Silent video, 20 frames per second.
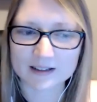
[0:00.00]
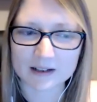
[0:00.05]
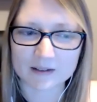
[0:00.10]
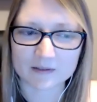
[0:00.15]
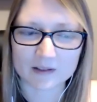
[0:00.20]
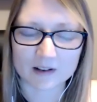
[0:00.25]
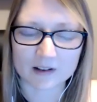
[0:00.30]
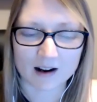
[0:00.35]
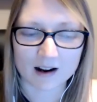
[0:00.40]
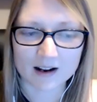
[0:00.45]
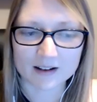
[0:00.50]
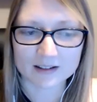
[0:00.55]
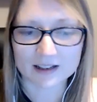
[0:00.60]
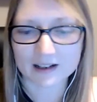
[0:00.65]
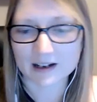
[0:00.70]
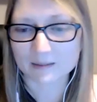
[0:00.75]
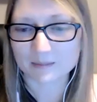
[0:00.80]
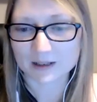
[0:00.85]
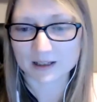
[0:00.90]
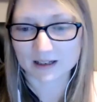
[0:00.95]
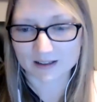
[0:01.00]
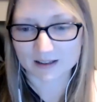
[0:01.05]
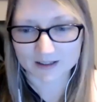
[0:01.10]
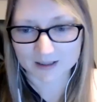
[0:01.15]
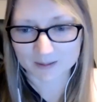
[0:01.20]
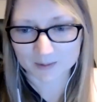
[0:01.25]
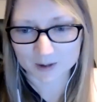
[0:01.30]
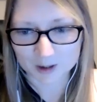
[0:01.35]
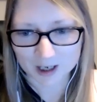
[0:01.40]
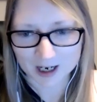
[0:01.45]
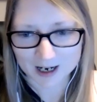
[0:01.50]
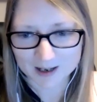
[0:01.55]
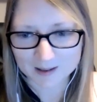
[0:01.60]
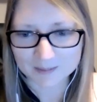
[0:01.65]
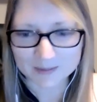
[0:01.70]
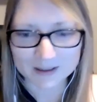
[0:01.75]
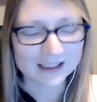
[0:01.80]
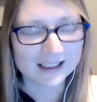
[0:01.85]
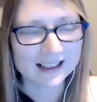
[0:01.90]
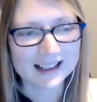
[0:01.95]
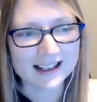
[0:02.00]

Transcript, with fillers: If not, then I'm going to unsubscribe.